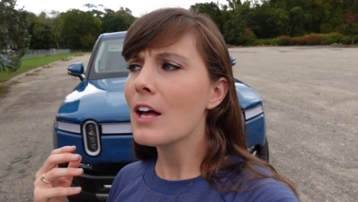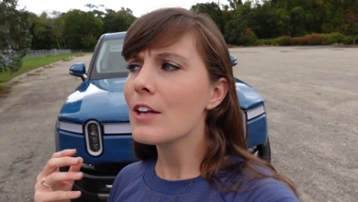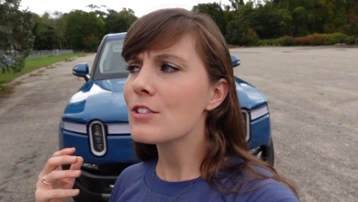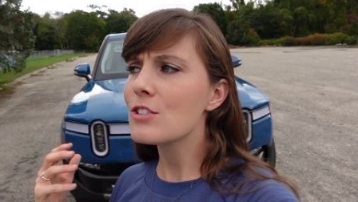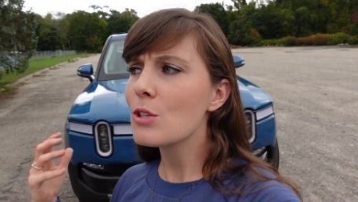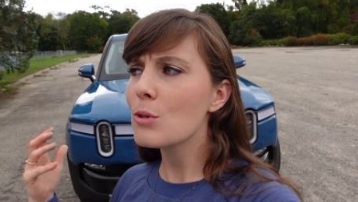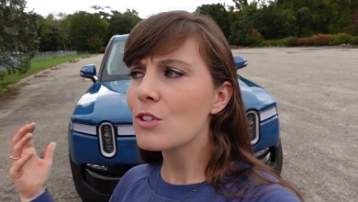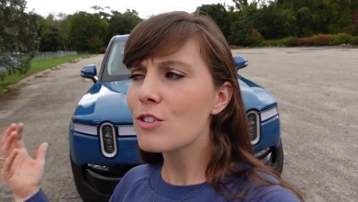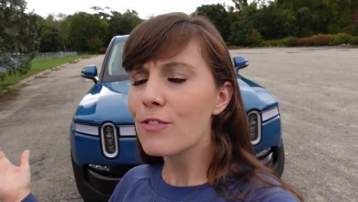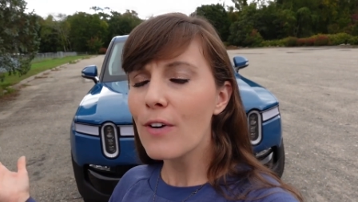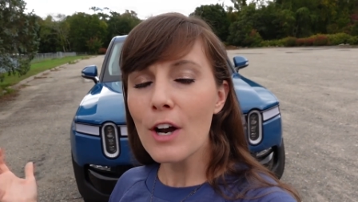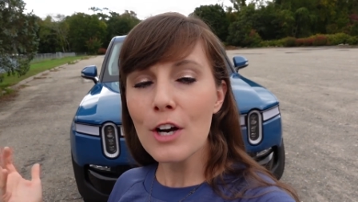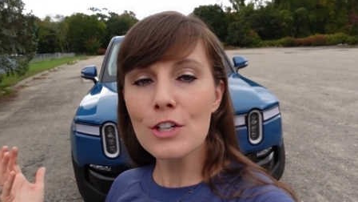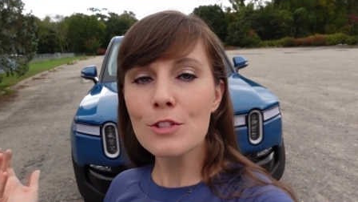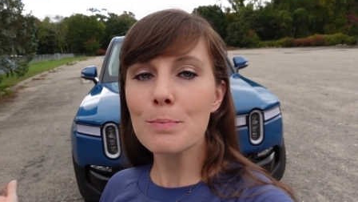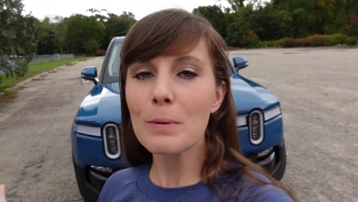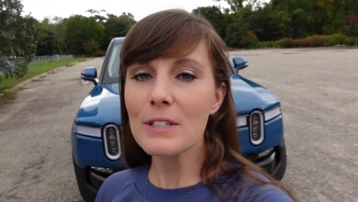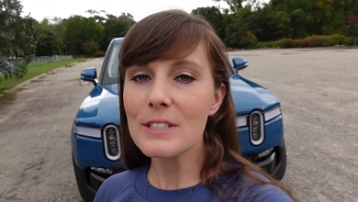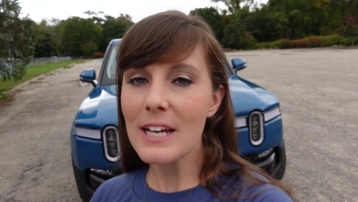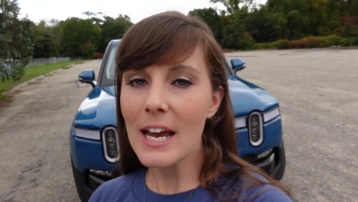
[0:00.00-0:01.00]
So as far
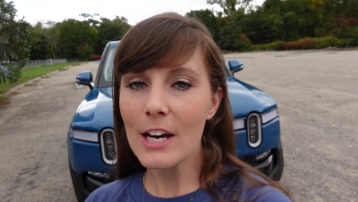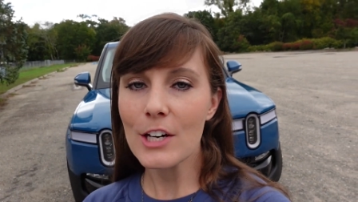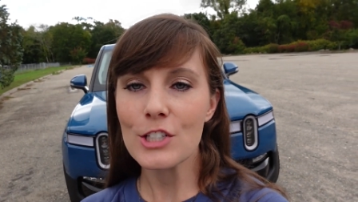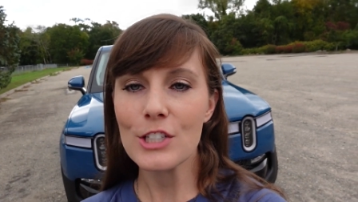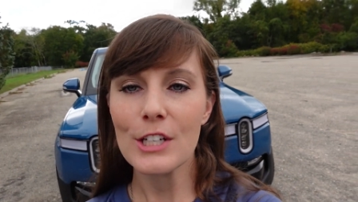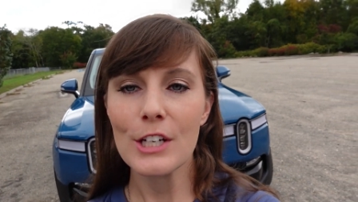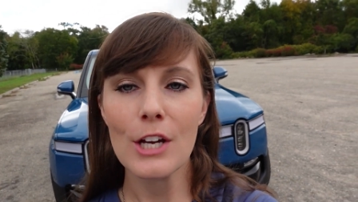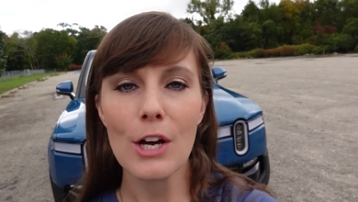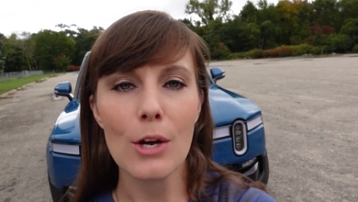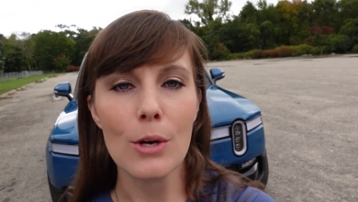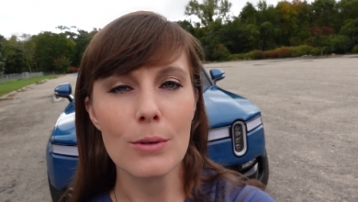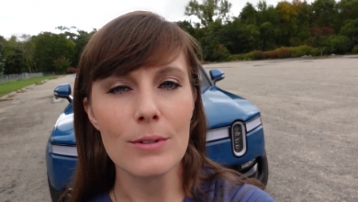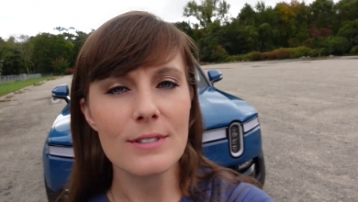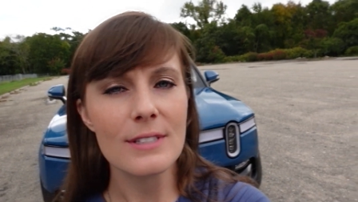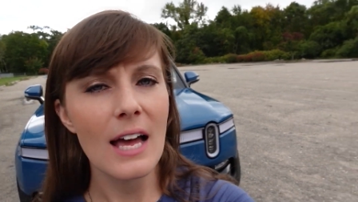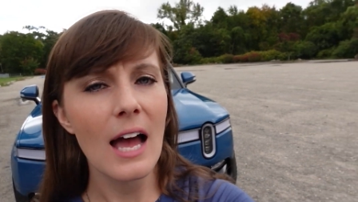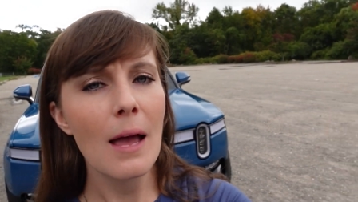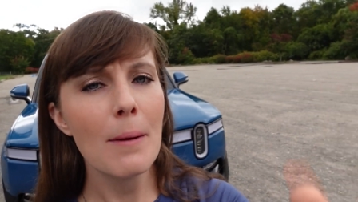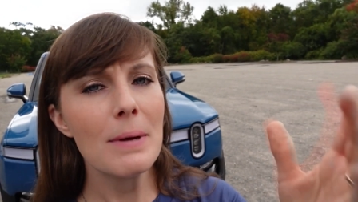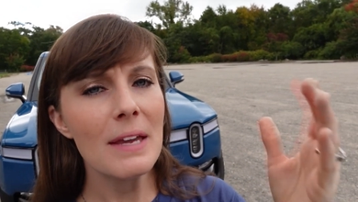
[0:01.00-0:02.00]
as protection
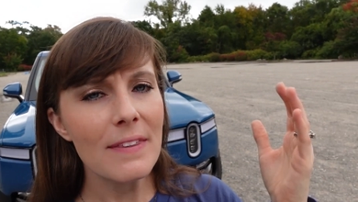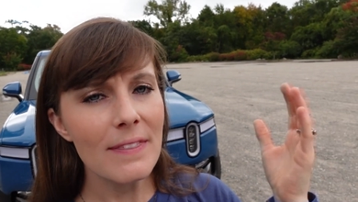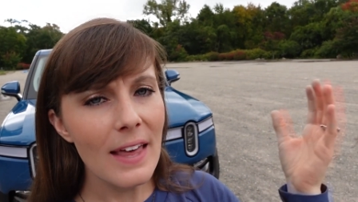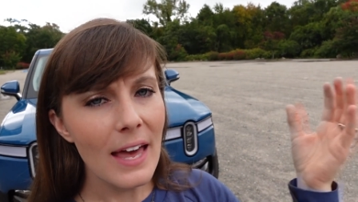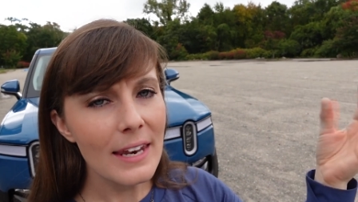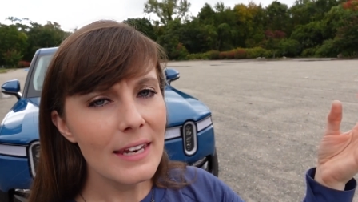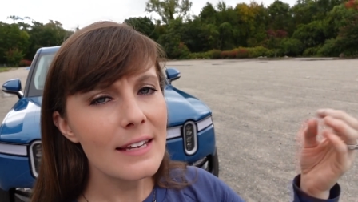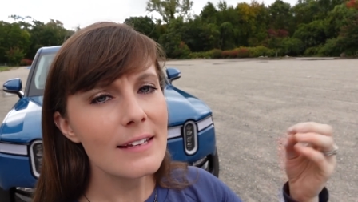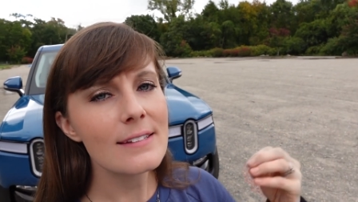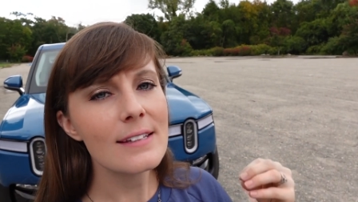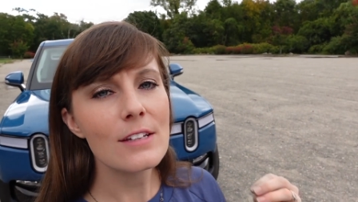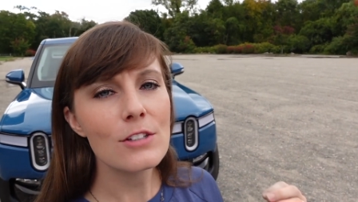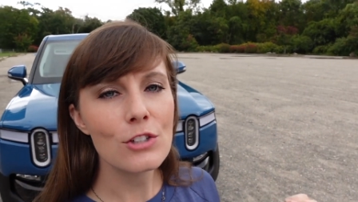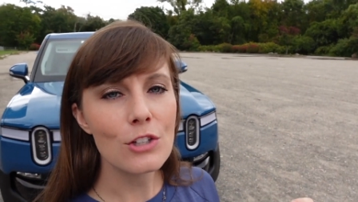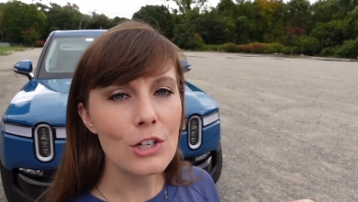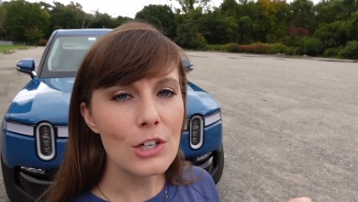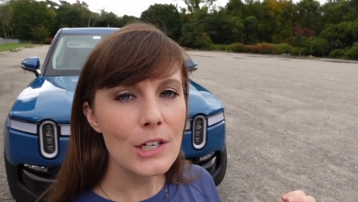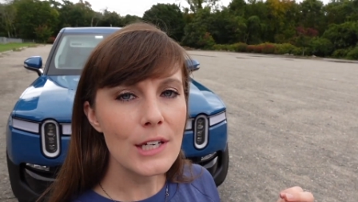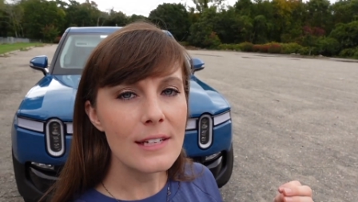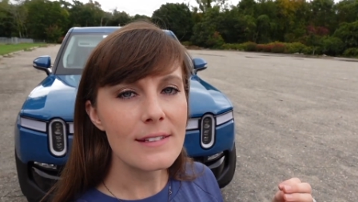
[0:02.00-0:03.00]
goes, I mean, that is as
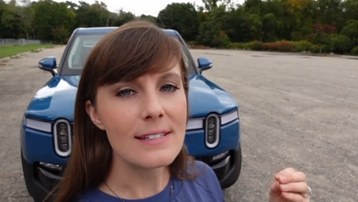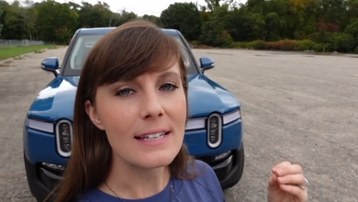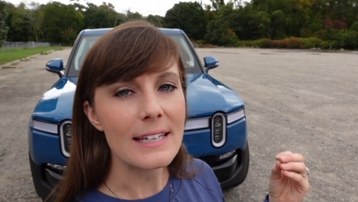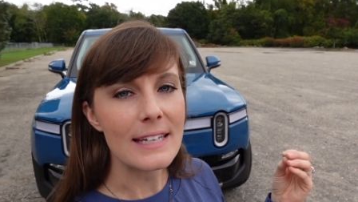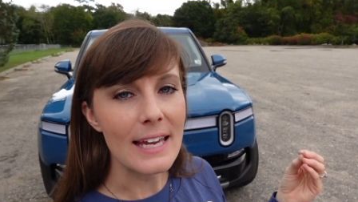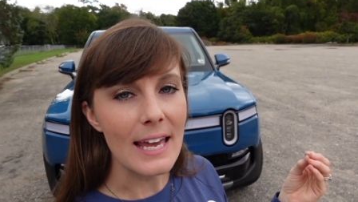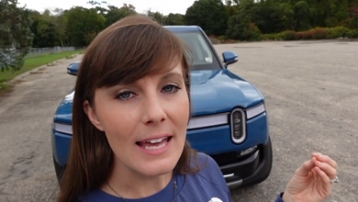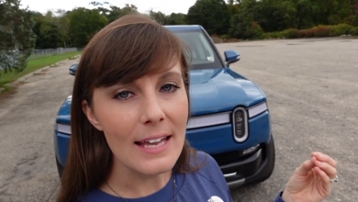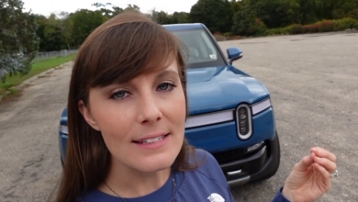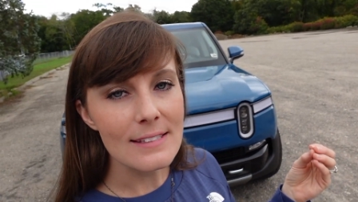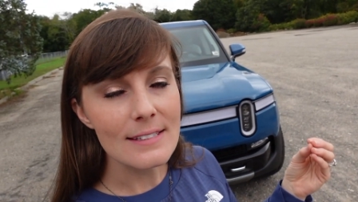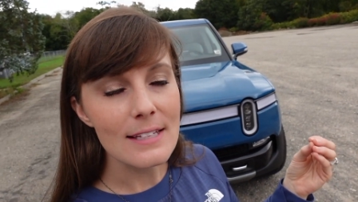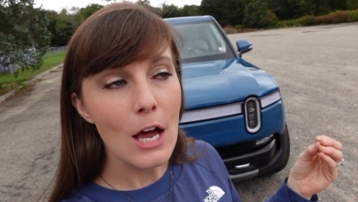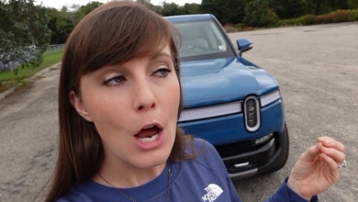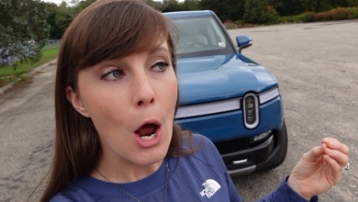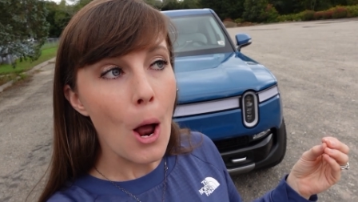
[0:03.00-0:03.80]
good as it gets,